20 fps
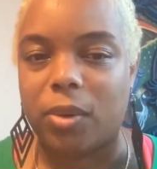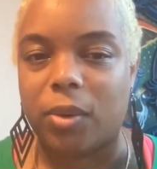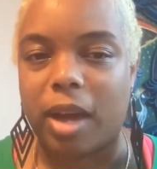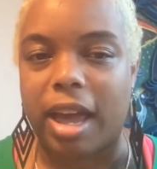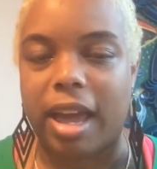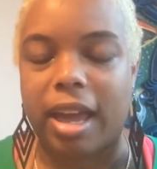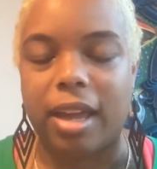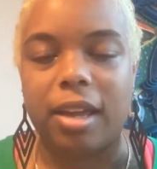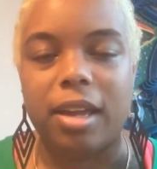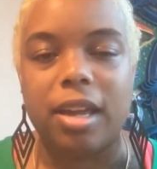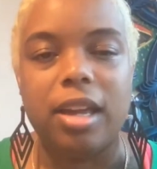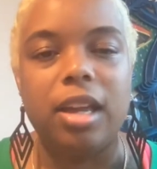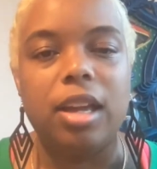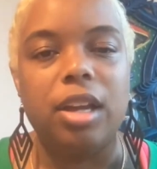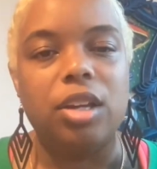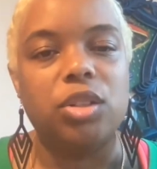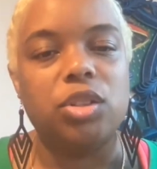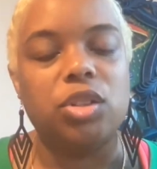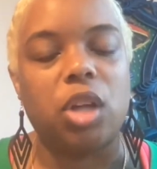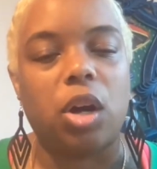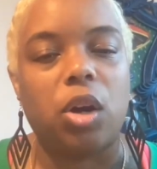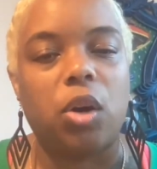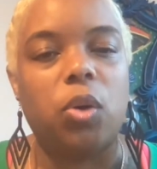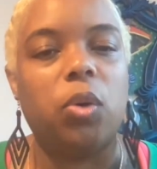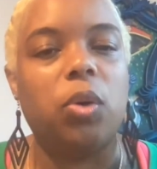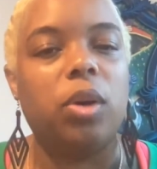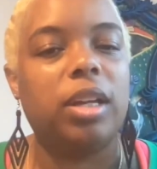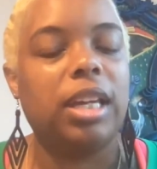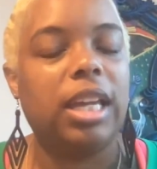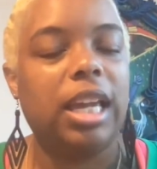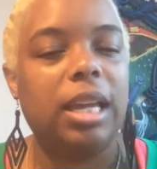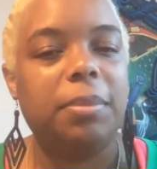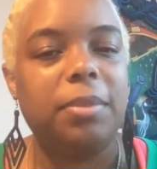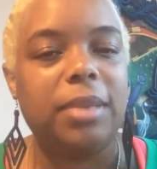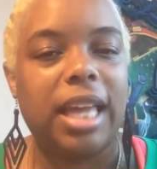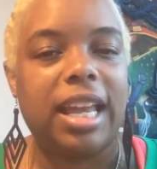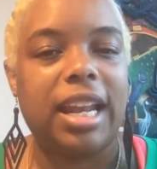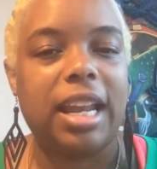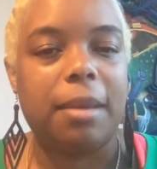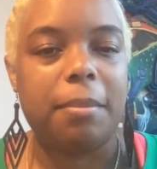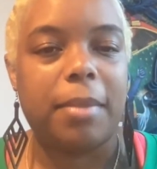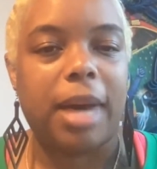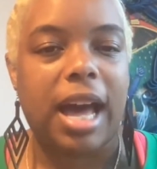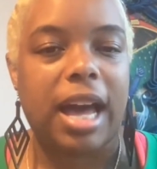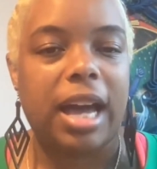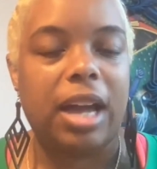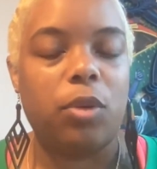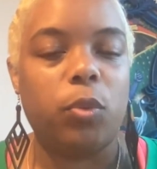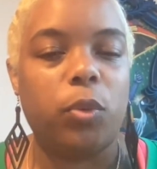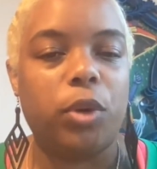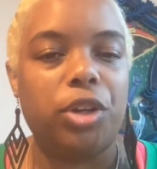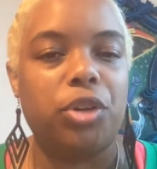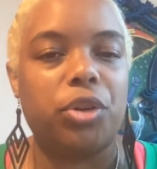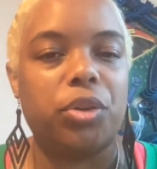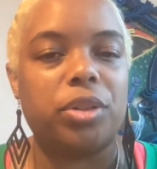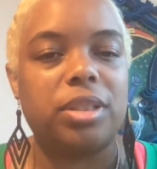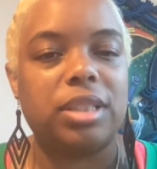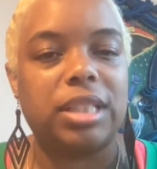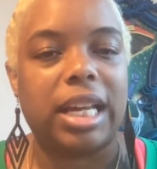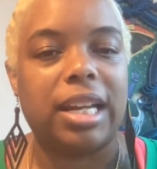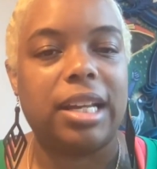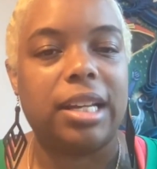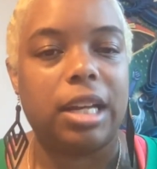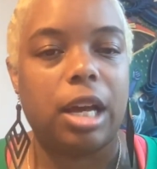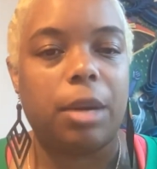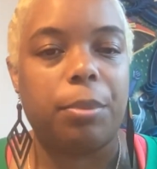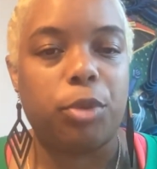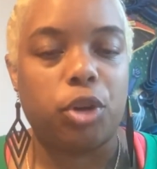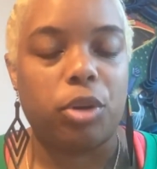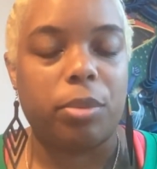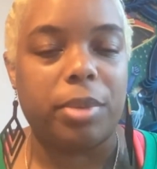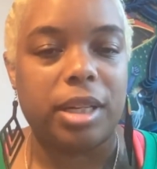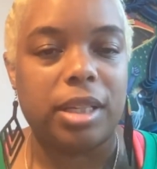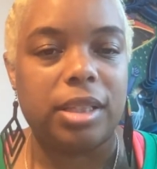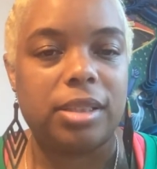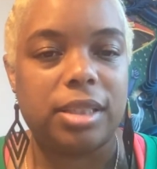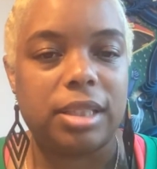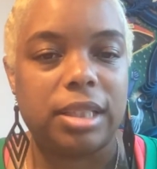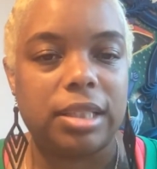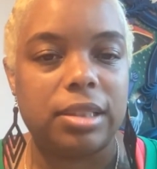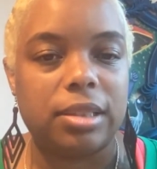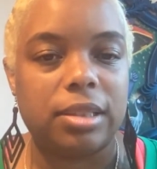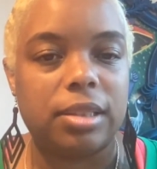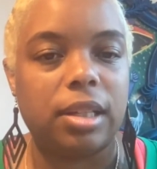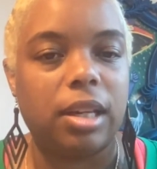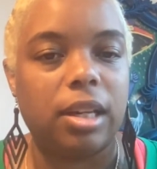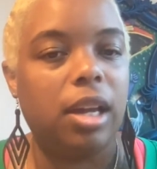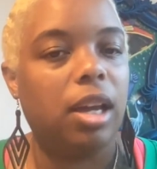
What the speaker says: Okay. So keep that in mind when you're setting up your business.